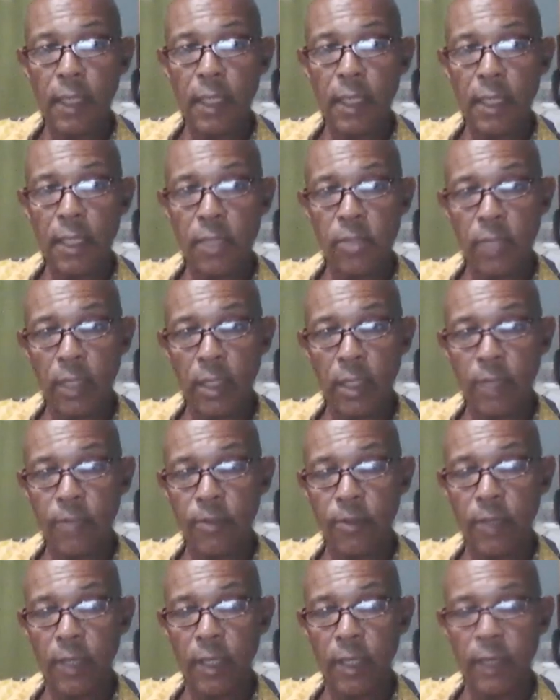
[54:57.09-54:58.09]
and he has
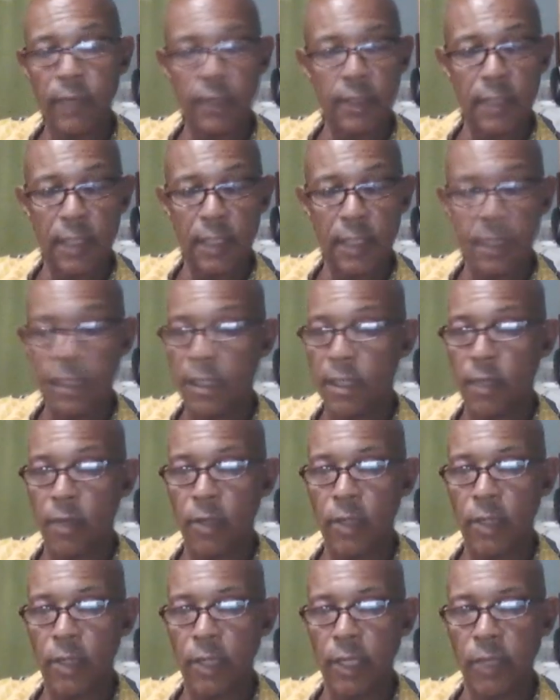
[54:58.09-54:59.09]
24 left. He says he's not
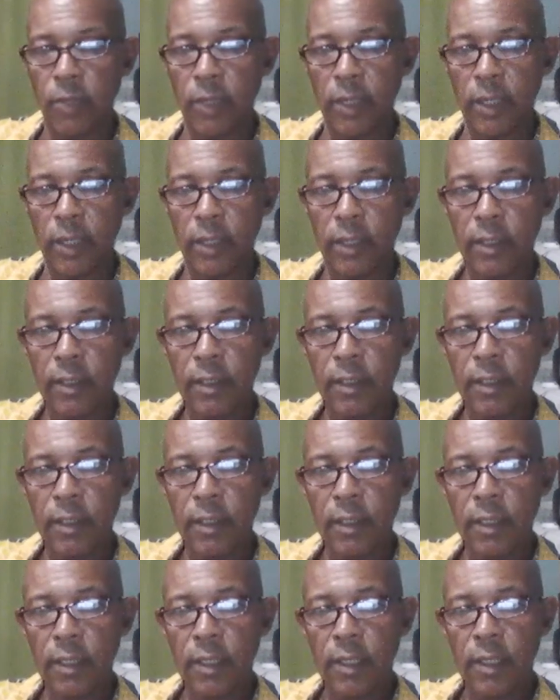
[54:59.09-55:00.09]
going anywhere
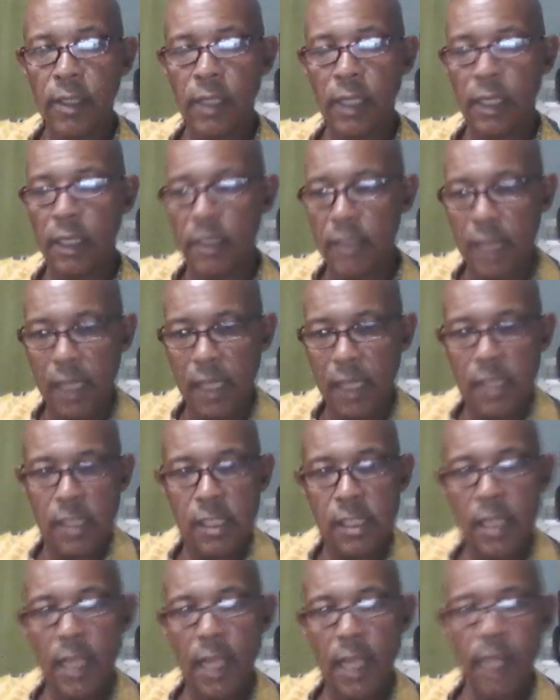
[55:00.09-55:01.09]
because that is
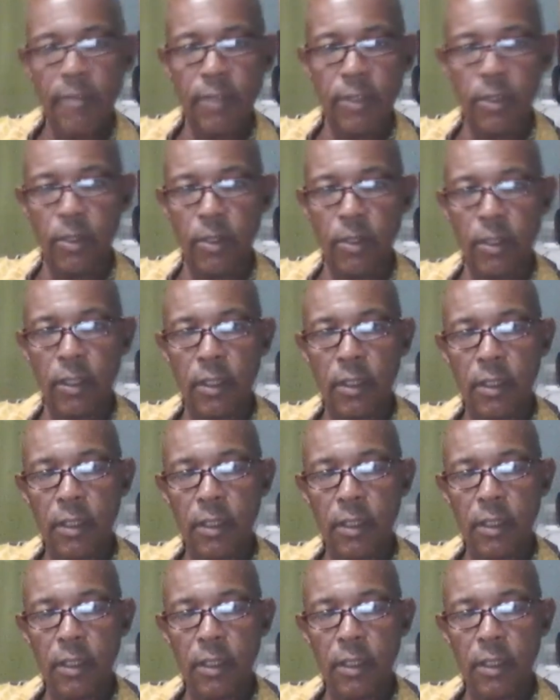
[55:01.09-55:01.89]
his livelihood.